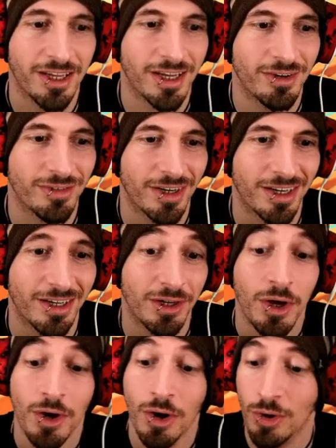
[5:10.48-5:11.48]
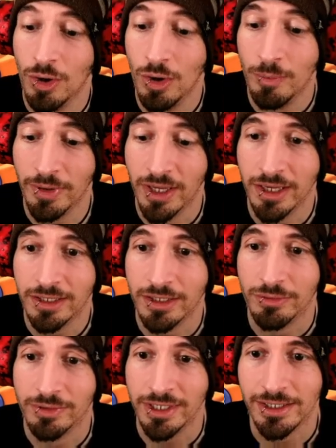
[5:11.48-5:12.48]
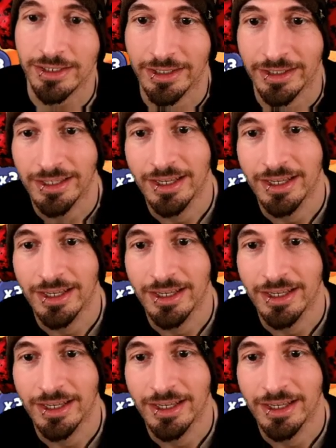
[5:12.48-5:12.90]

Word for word: they have a Oh, Bagel, really?